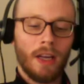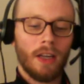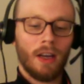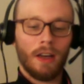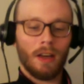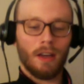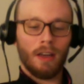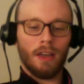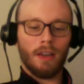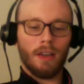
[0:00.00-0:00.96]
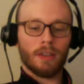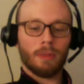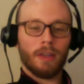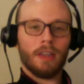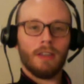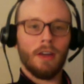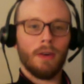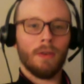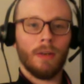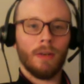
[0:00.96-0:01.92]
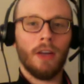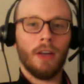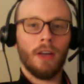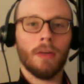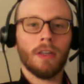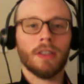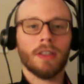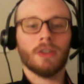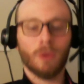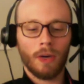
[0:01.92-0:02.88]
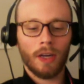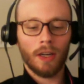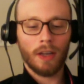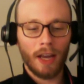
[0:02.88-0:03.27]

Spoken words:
81 minutes against Norway.